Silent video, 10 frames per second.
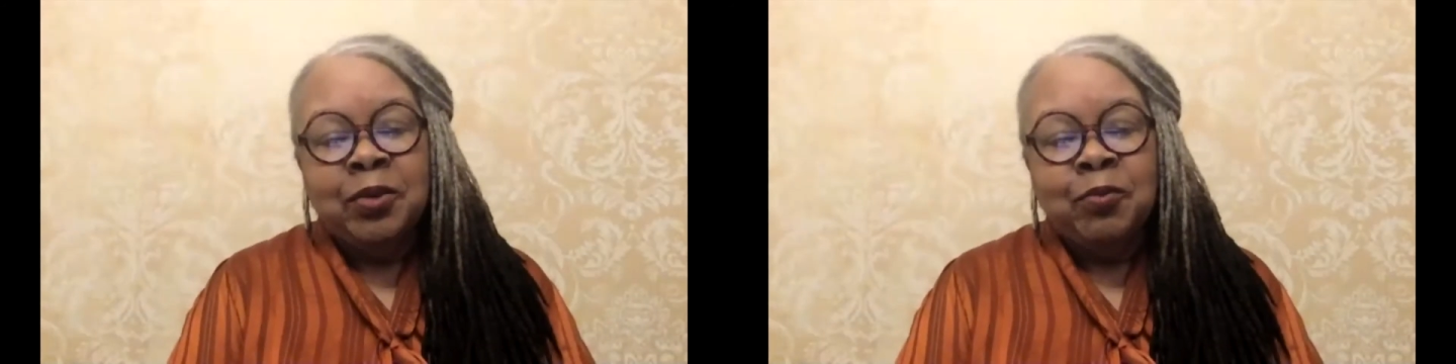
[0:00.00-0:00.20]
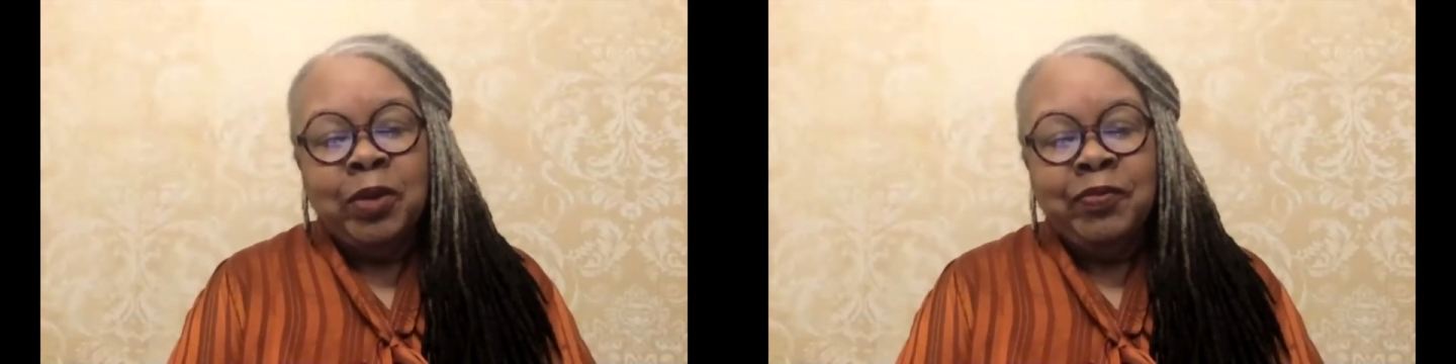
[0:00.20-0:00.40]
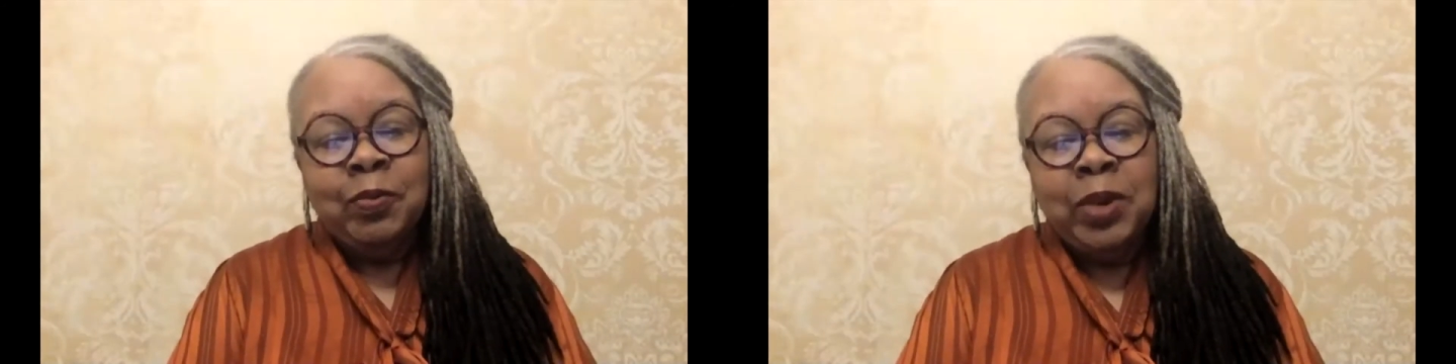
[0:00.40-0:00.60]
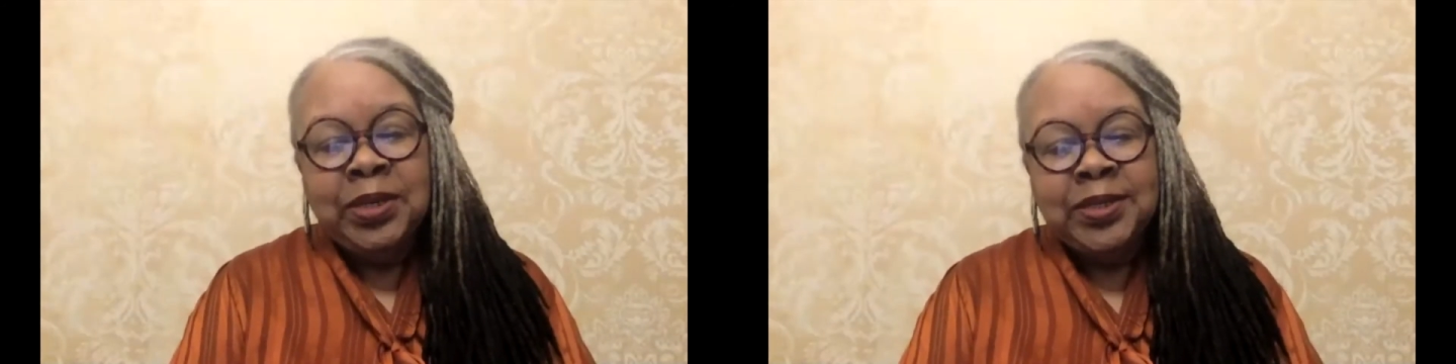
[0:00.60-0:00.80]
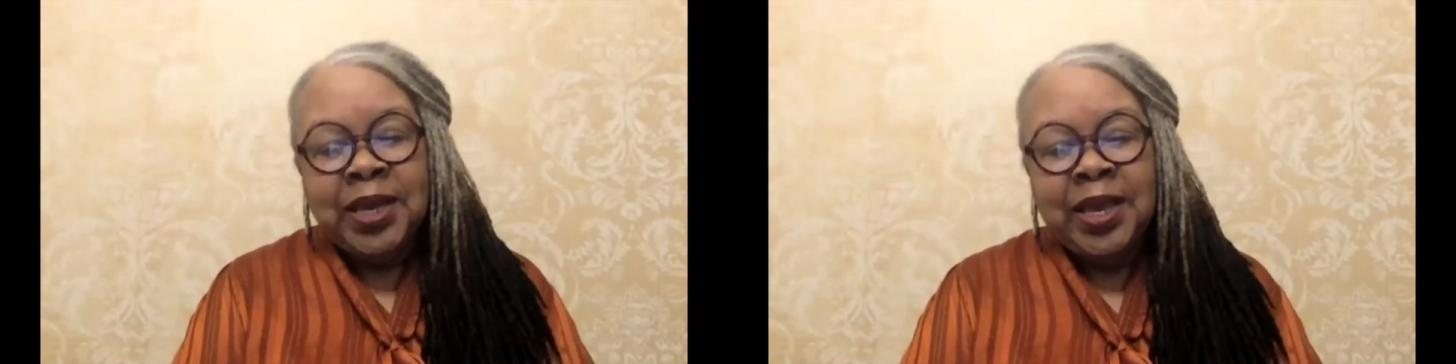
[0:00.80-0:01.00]
is the
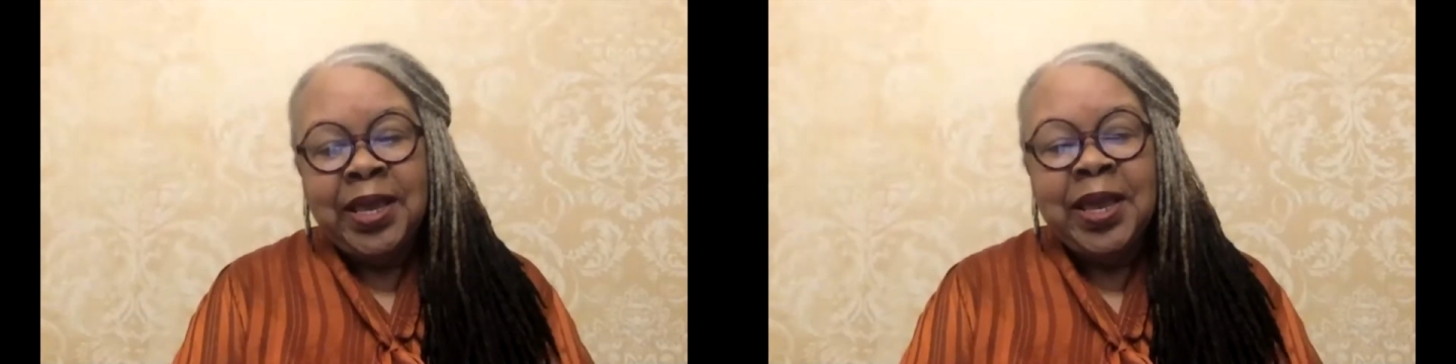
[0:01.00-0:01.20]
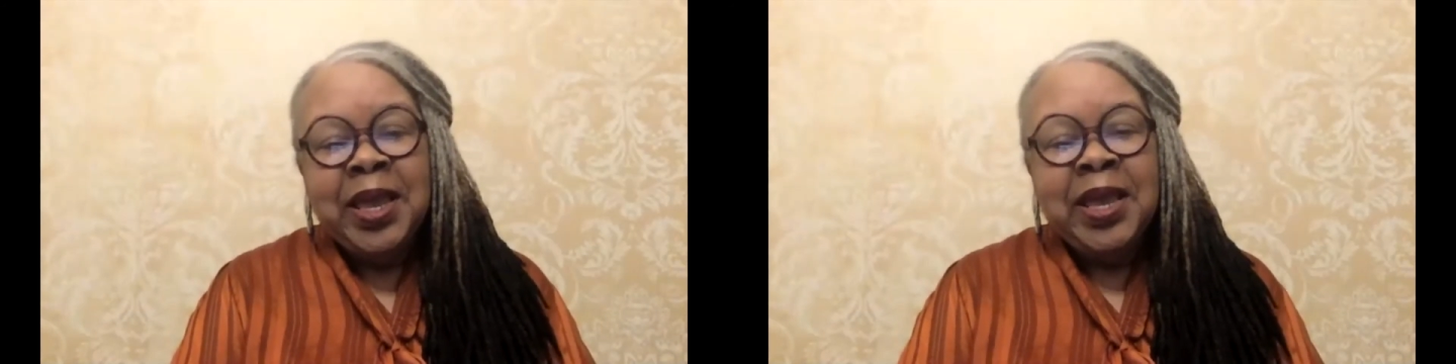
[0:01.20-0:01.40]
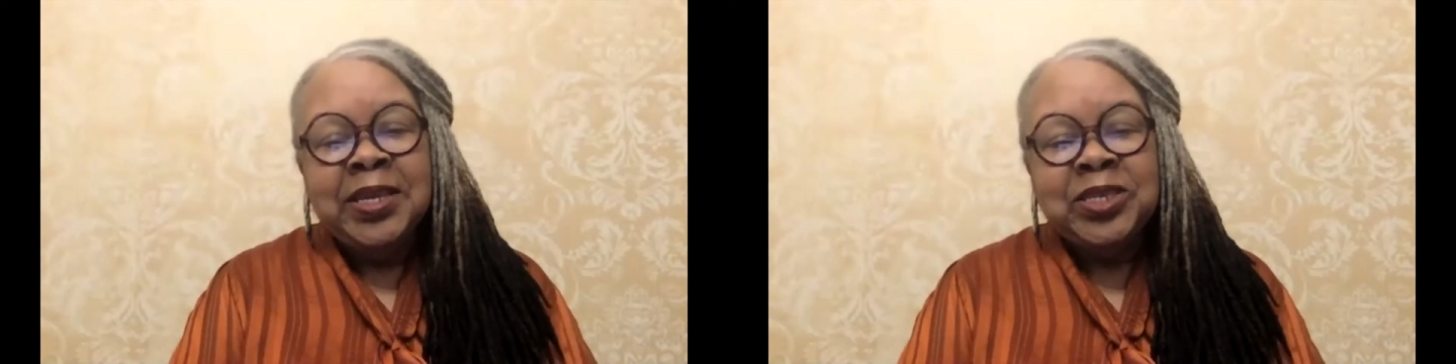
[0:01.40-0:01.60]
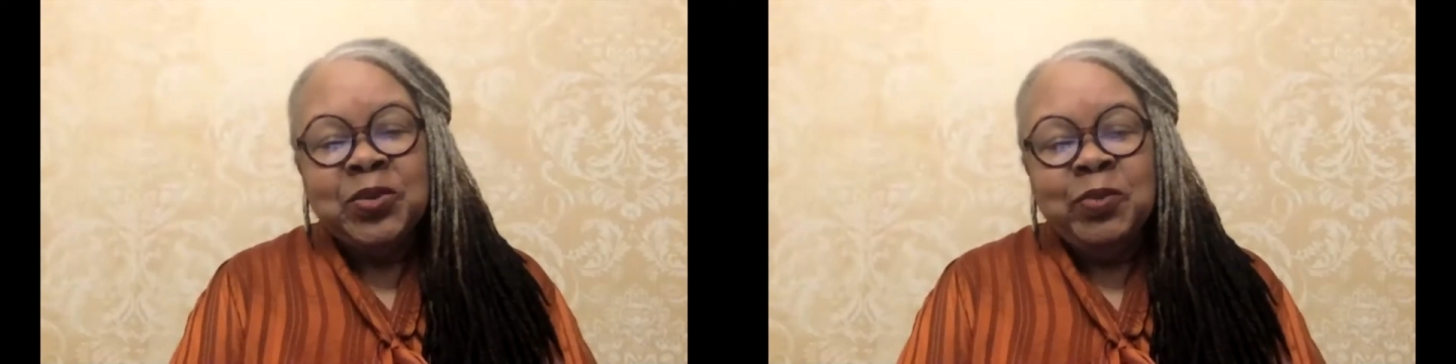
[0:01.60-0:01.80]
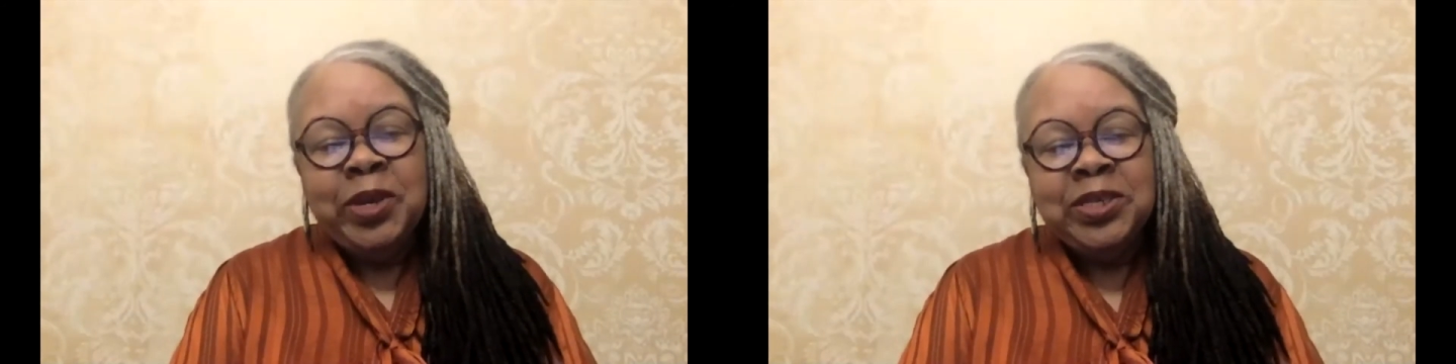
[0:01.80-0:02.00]
reason why that
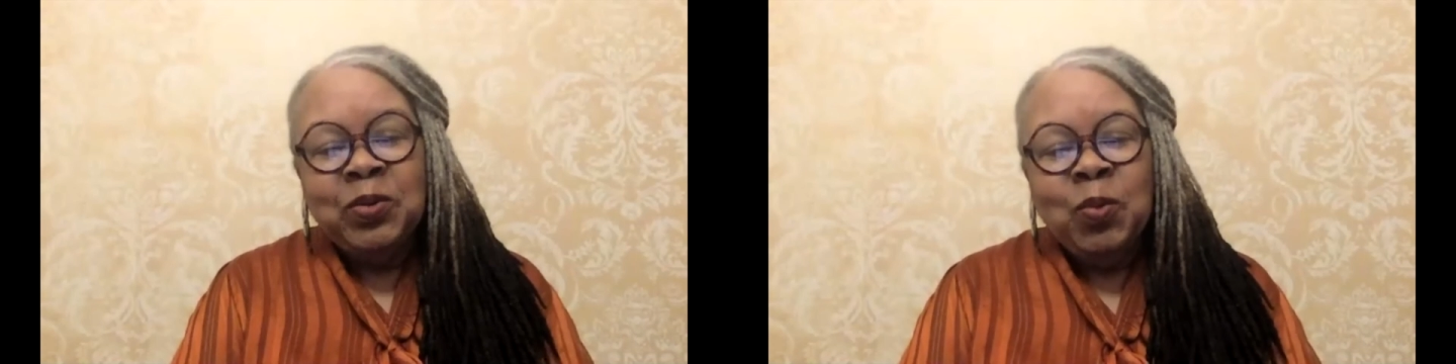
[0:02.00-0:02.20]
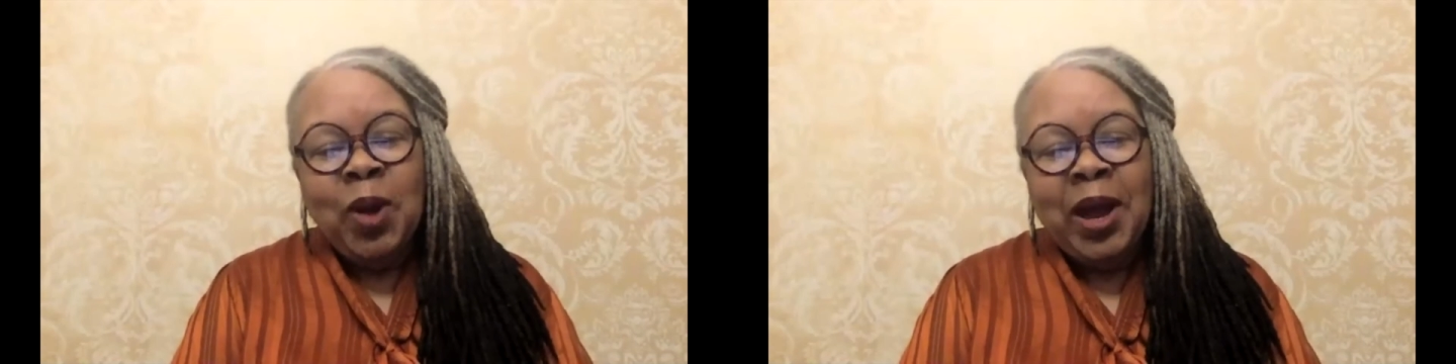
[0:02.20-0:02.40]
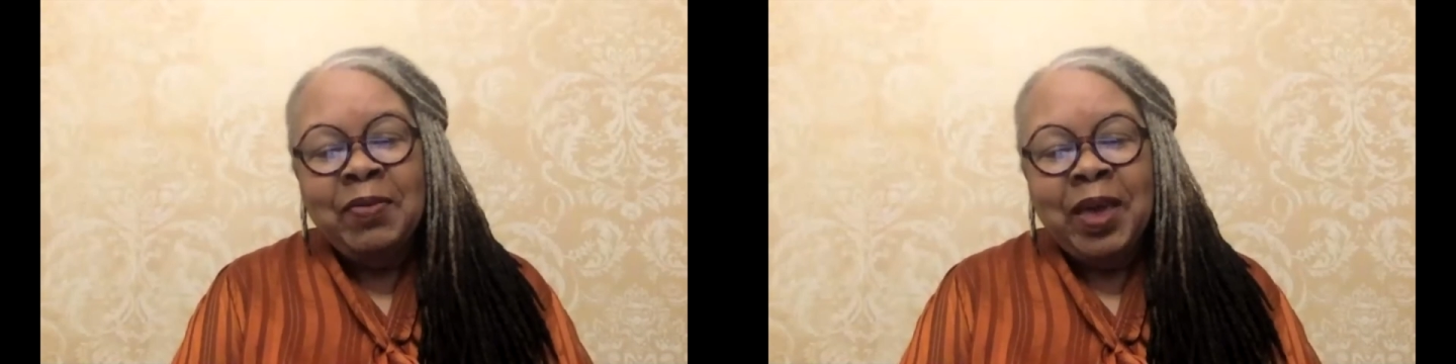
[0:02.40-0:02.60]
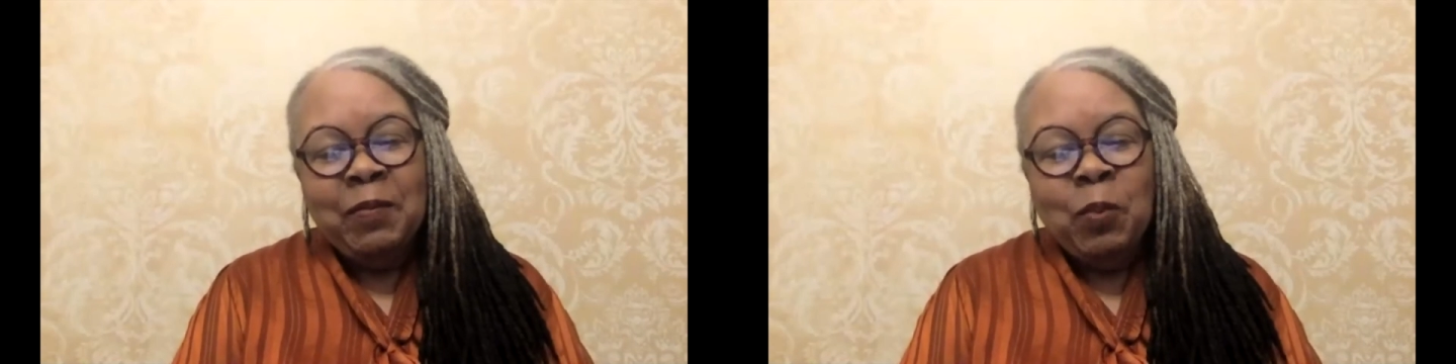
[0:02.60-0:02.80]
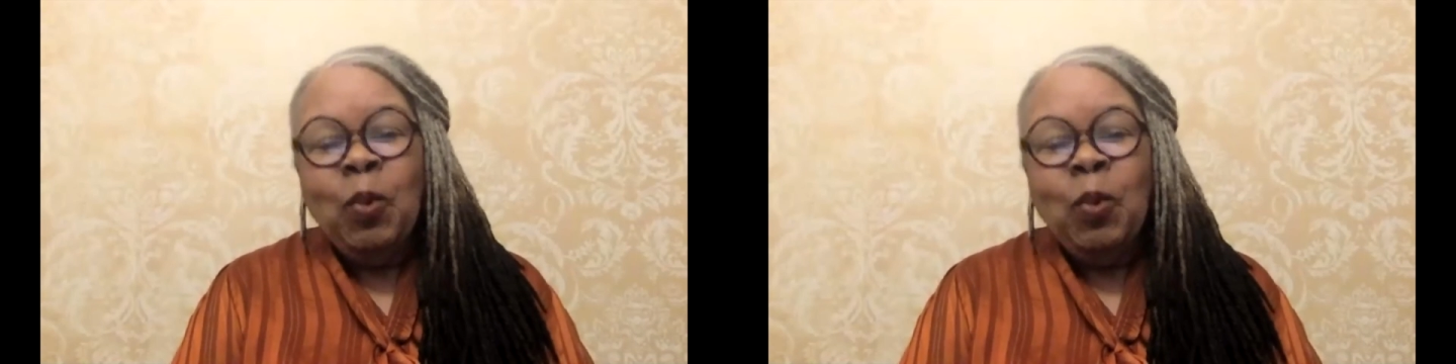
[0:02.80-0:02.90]
water metaphor